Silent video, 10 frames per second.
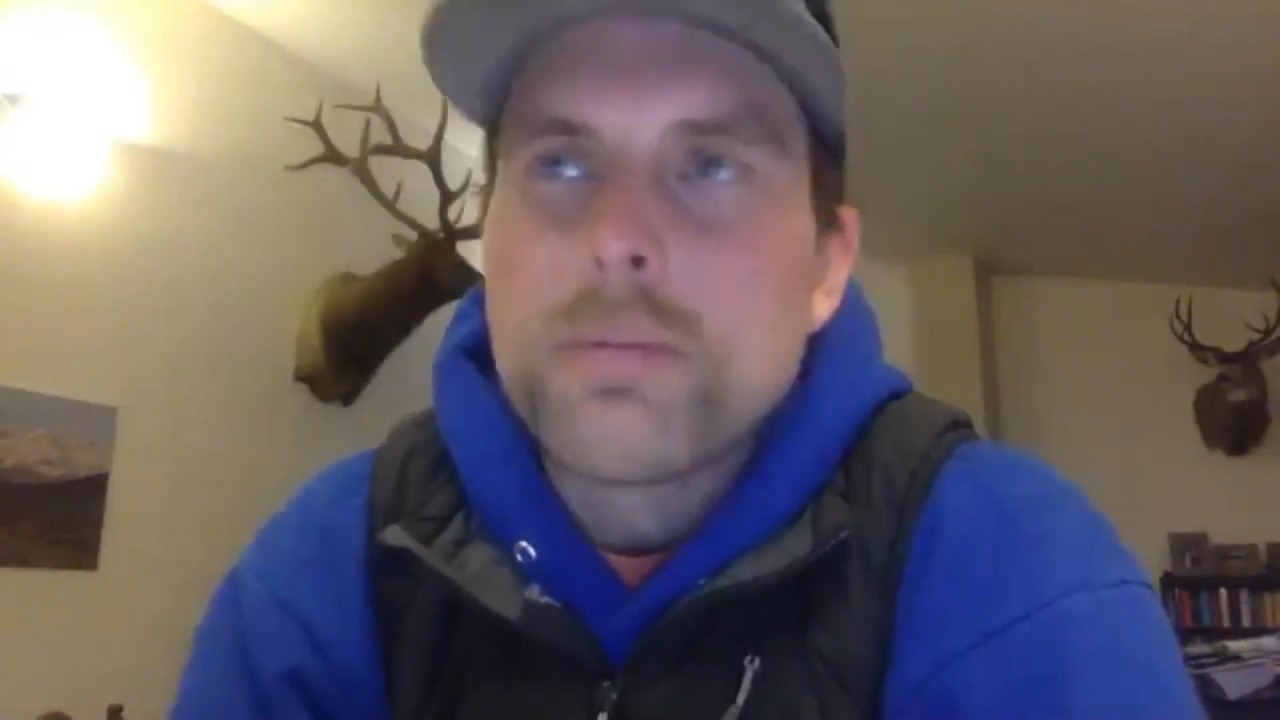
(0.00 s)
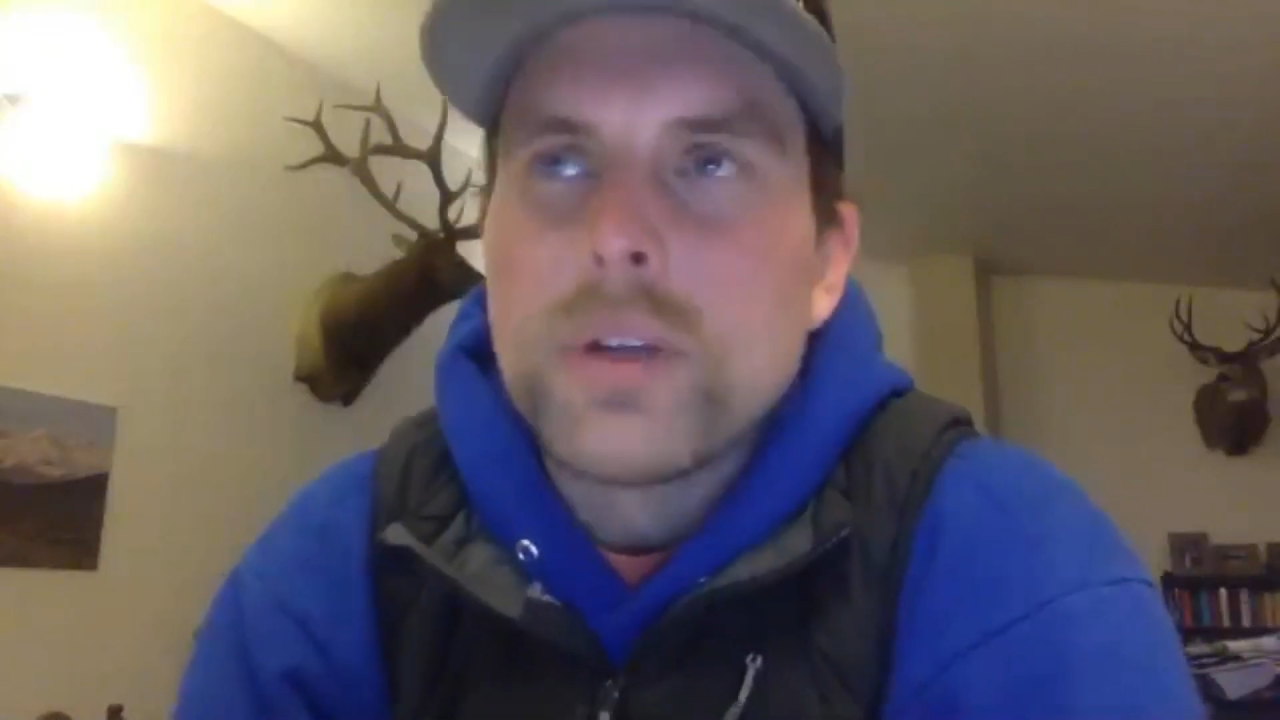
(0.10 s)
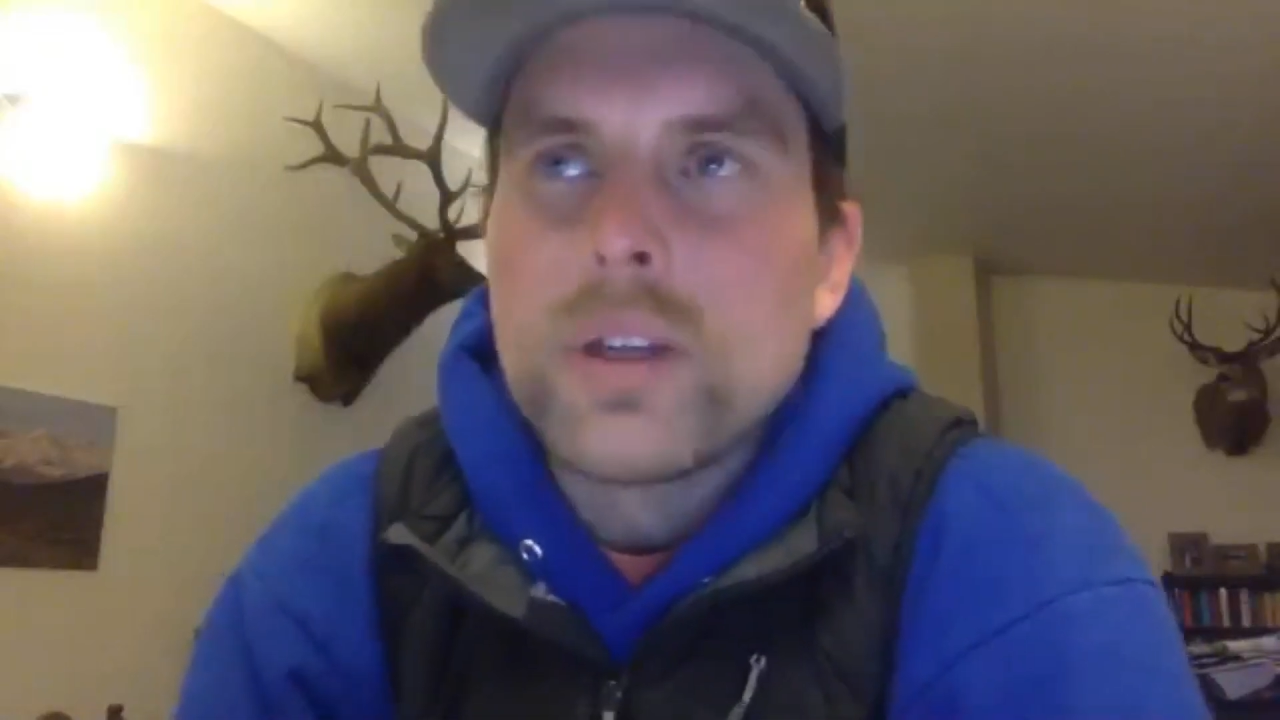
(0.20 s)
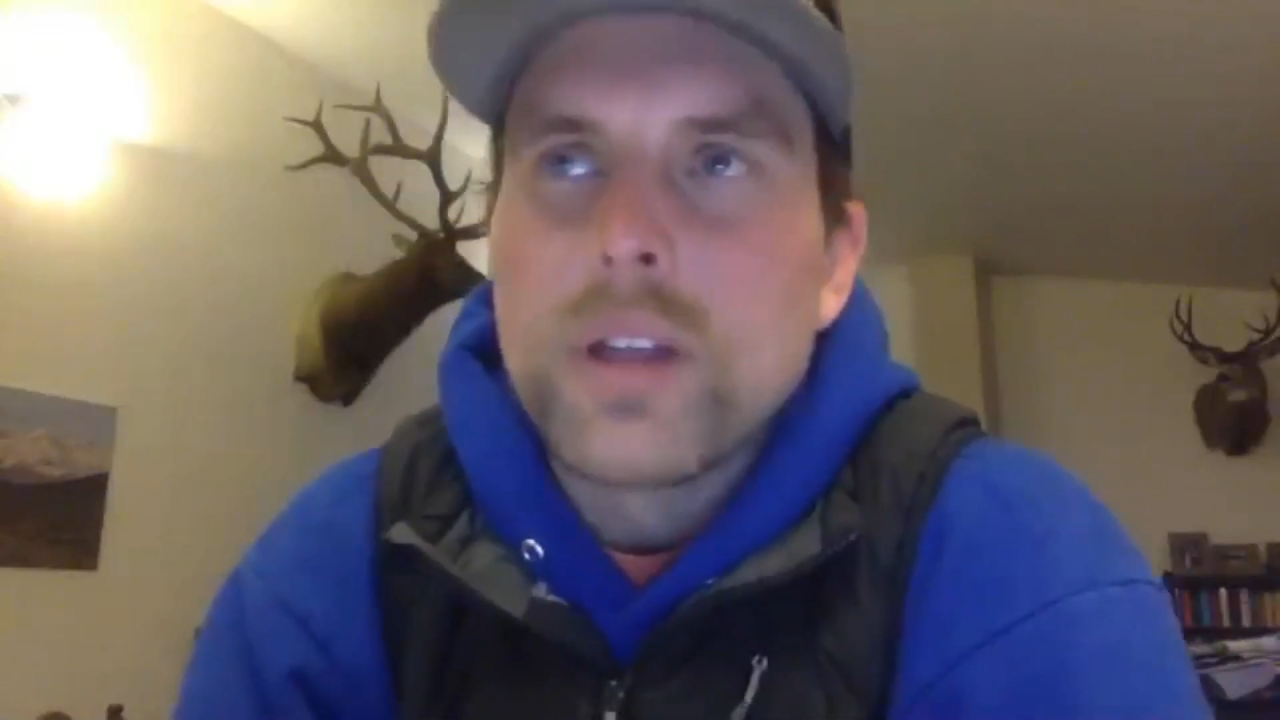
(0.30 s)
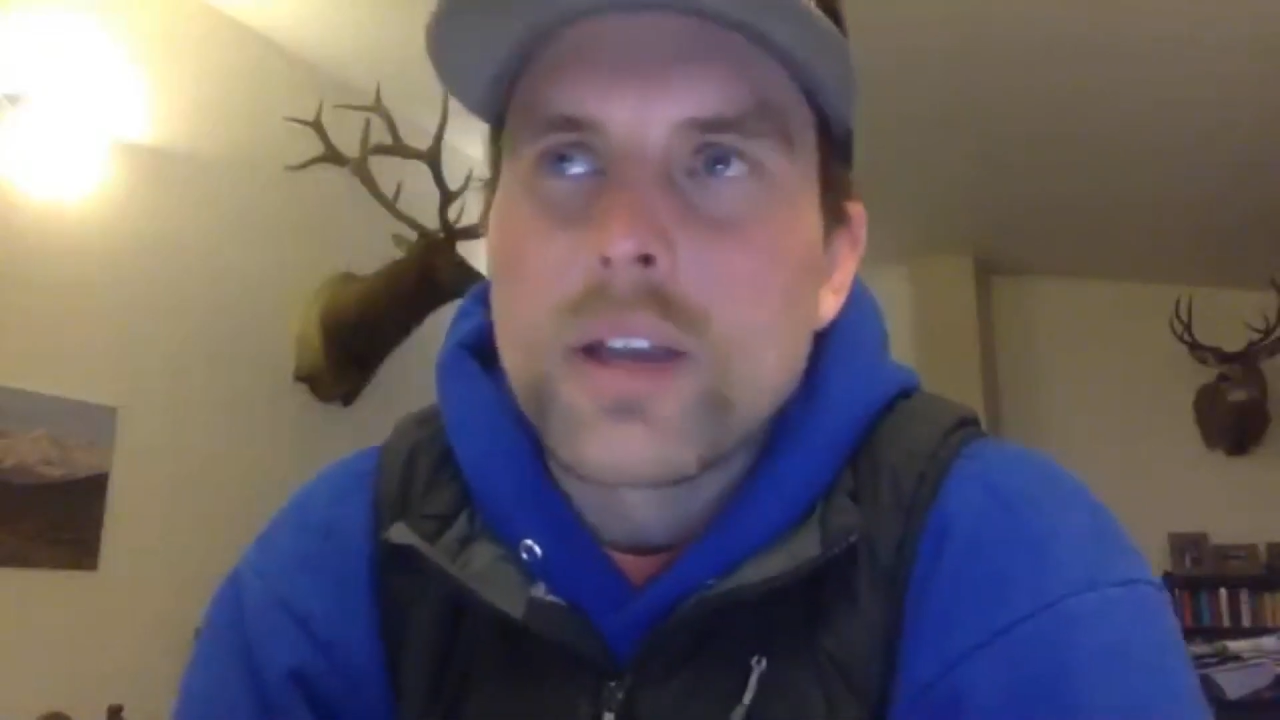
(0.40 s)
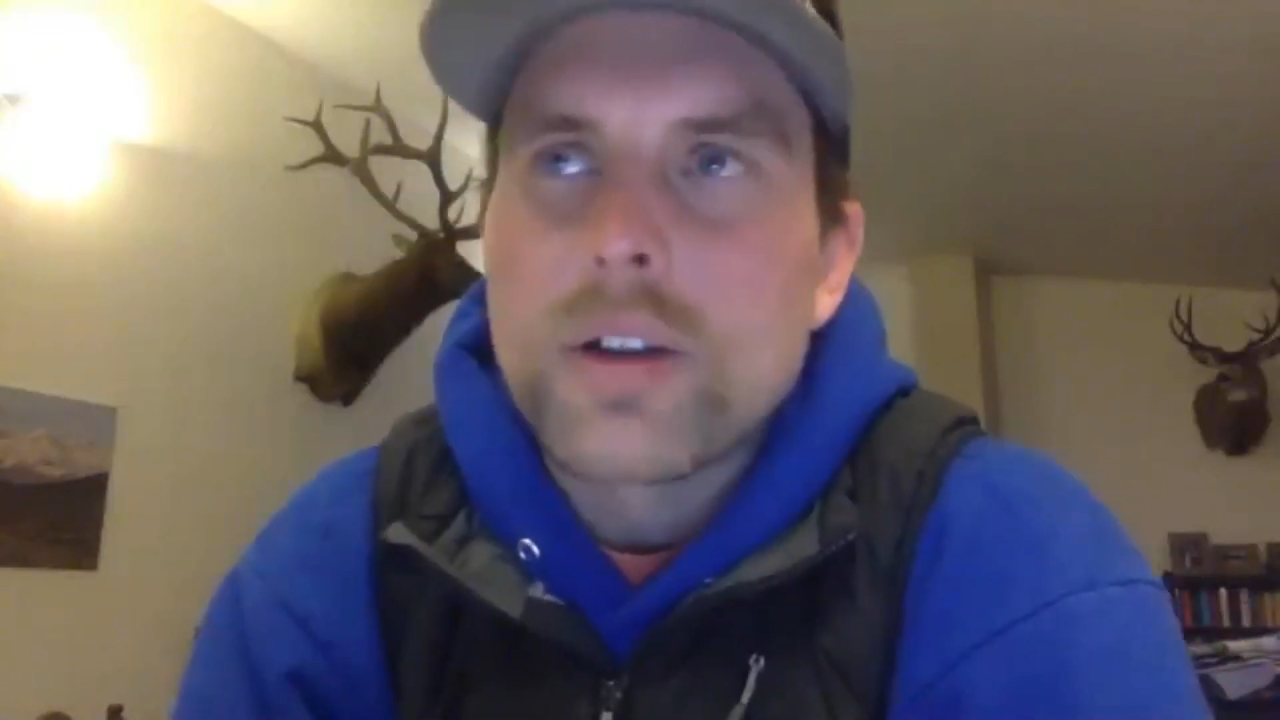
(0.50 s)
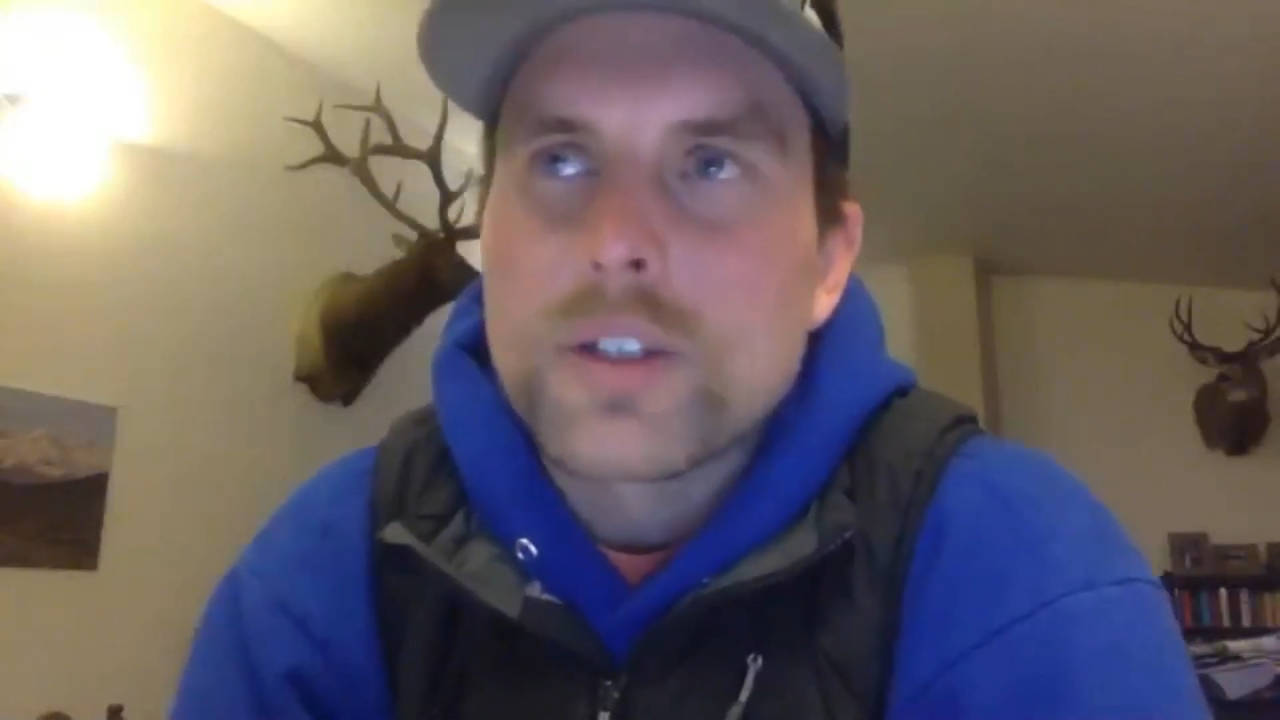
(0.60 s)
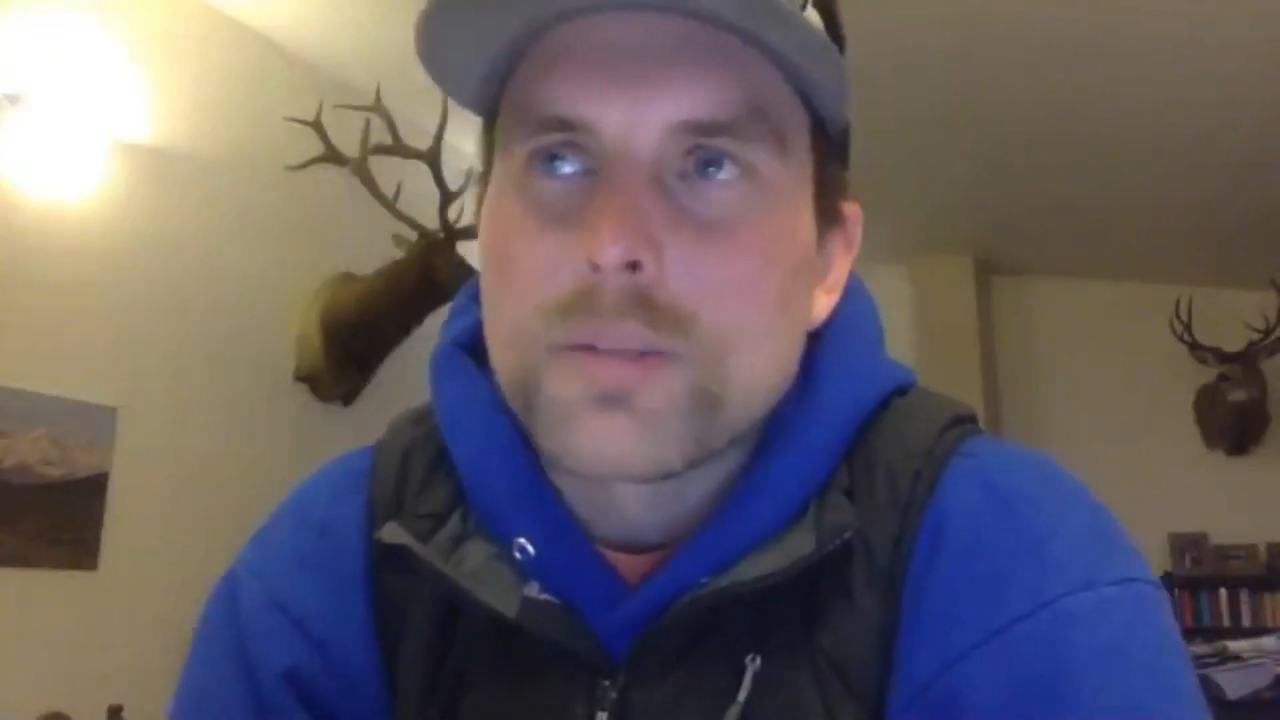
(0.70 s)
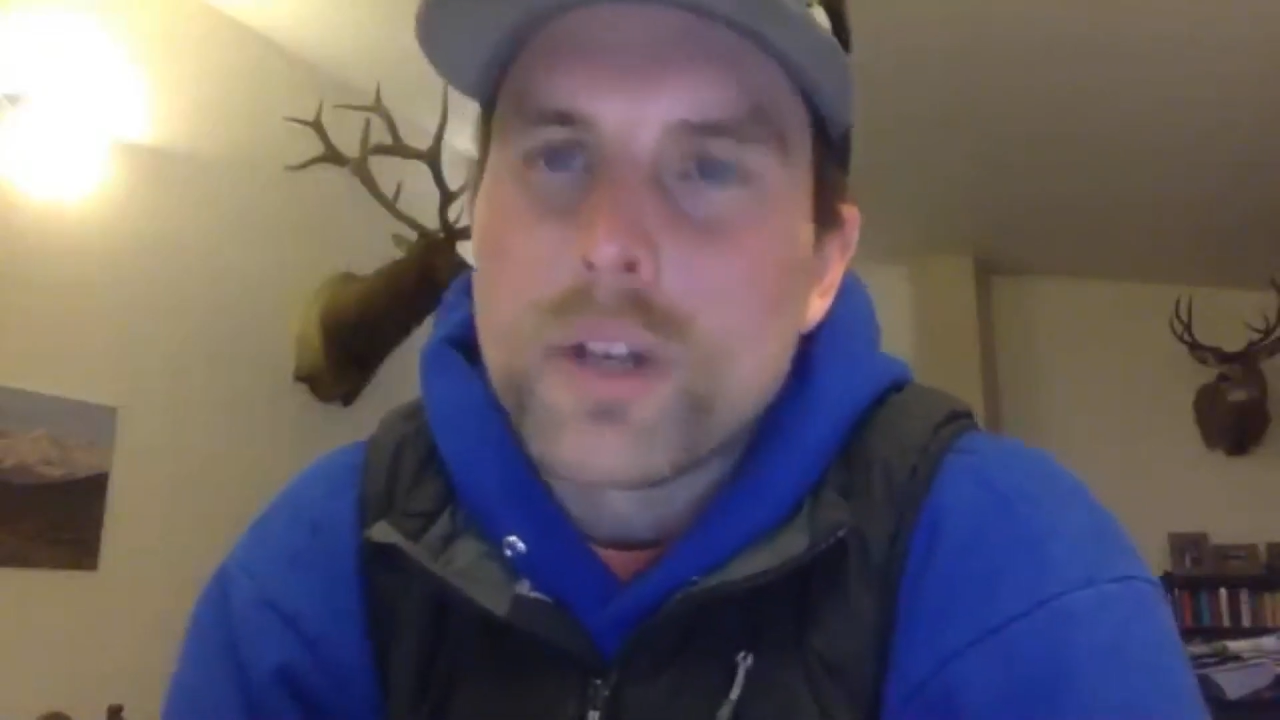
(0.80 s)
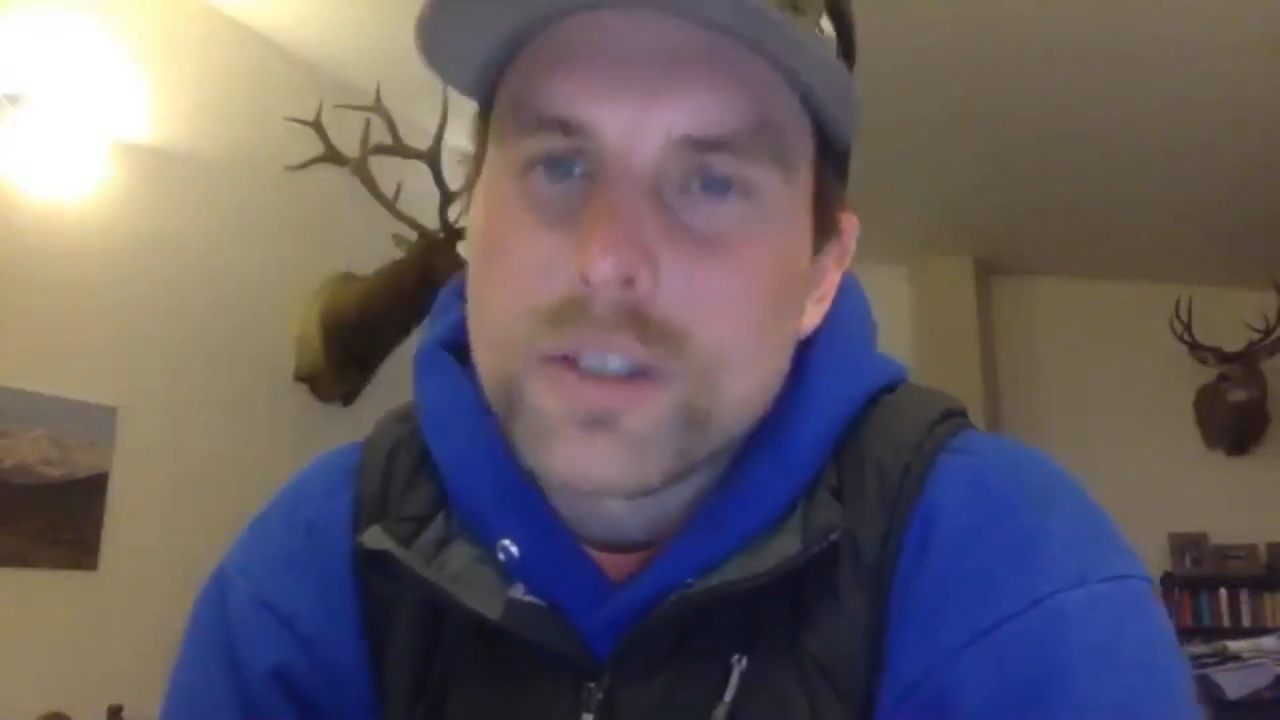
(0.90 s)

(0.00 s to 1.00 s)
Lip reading: but like our spring